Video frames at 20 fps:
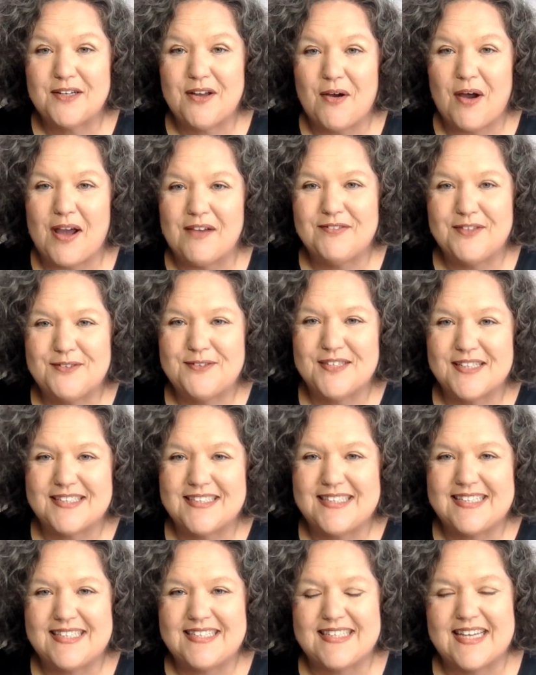know, have you done
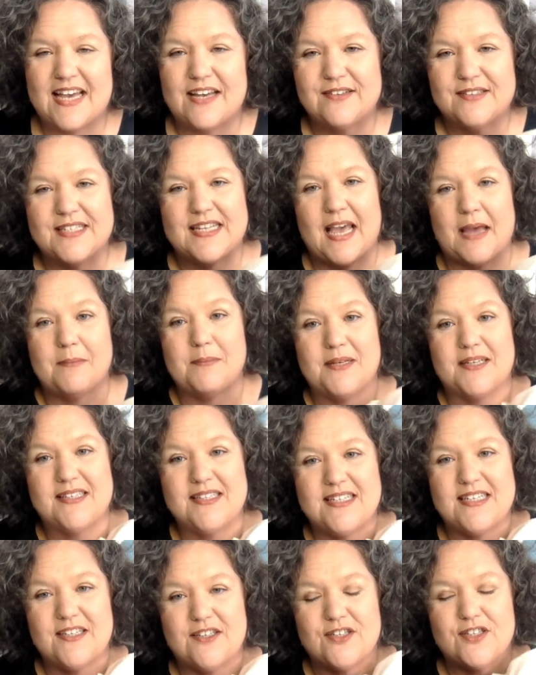tea towels yet?
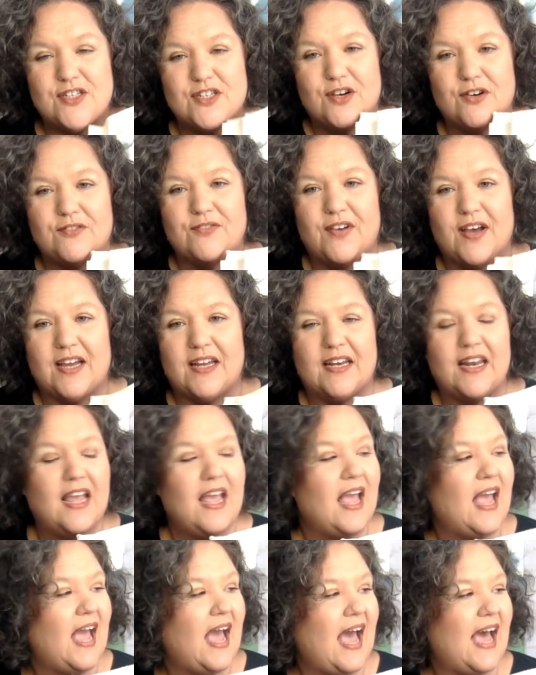Because they are so fun.
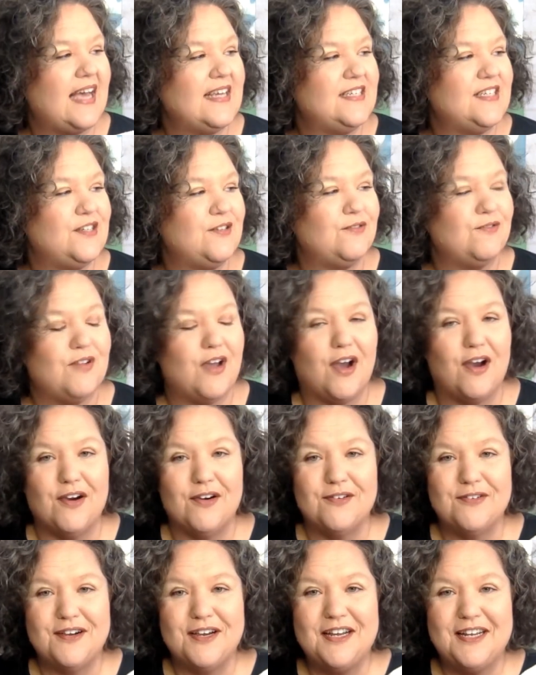As you
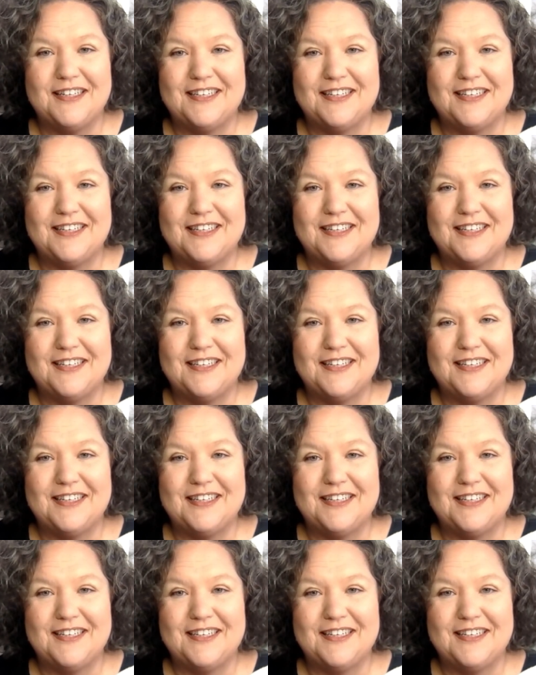know,